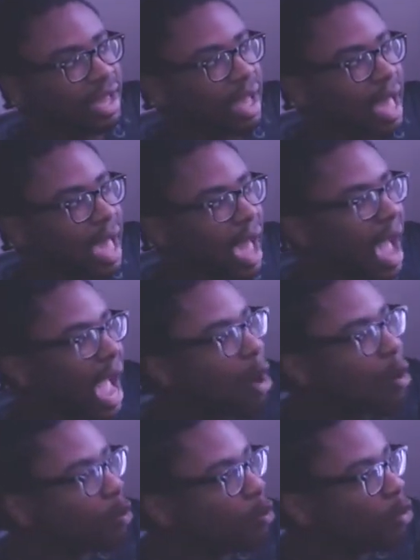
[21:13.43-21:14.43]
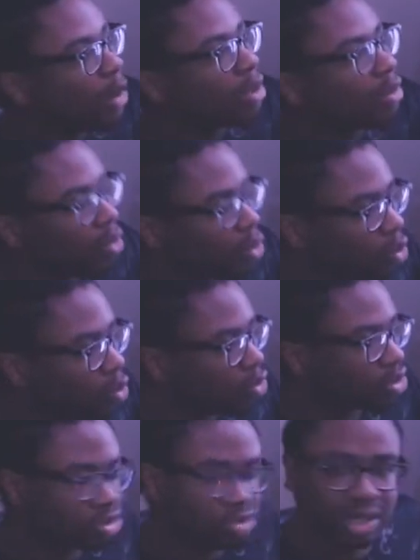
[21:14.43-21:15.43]
how well
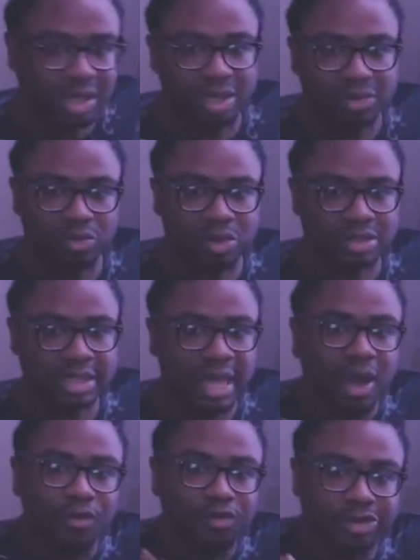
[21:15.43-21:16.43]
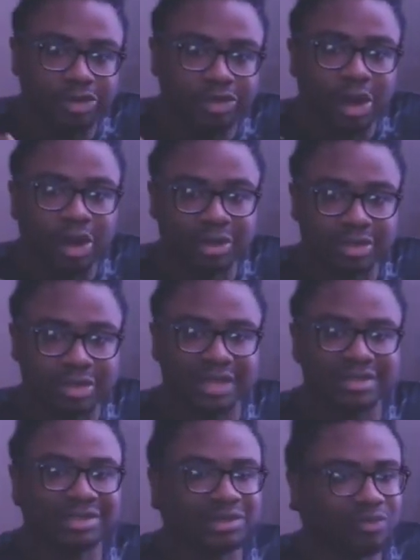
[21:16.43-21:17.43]
orchestrated it was and how dark that
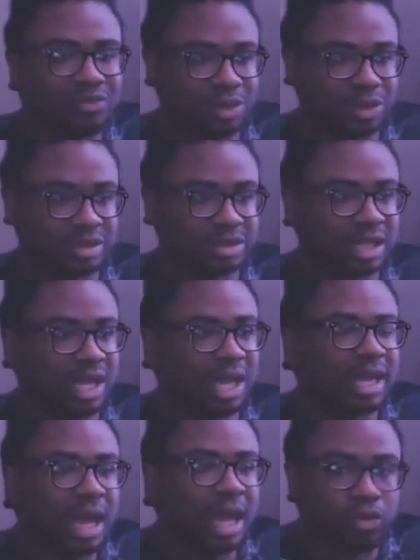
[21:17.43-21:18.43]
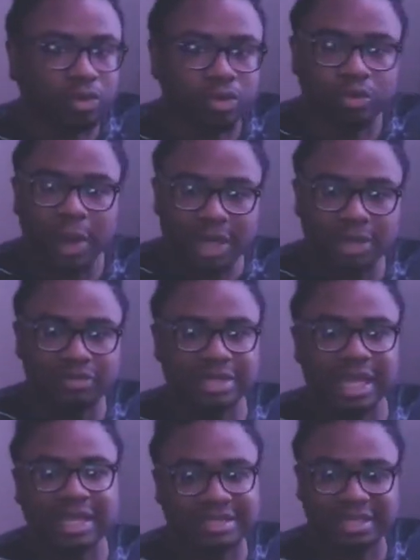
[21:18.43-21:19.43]
shit was and how great it was
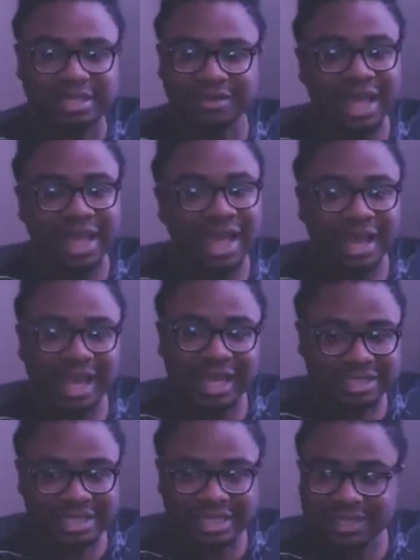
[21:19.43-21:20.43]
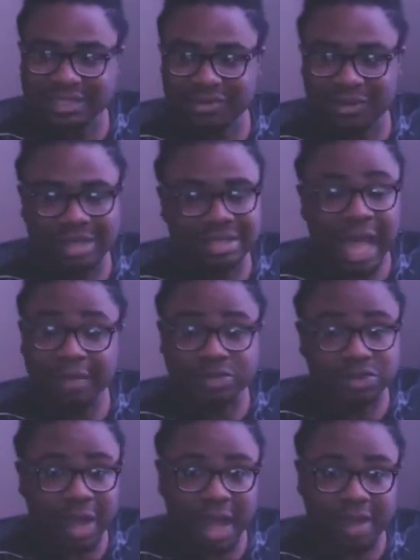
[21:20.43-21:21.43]
executed. Like Jesus Christ, I'm
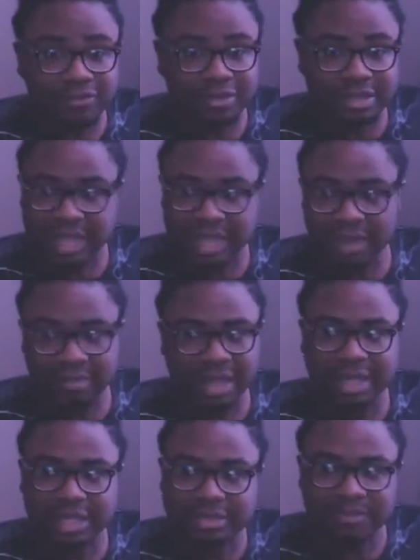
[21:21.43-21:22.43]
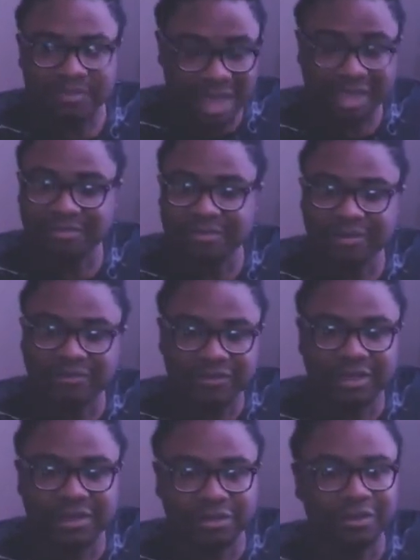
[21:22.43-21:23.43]
so hyped for this game. Like it's making me
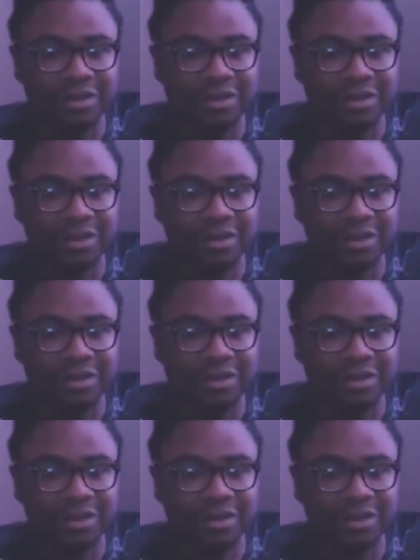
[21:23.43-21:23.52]
feel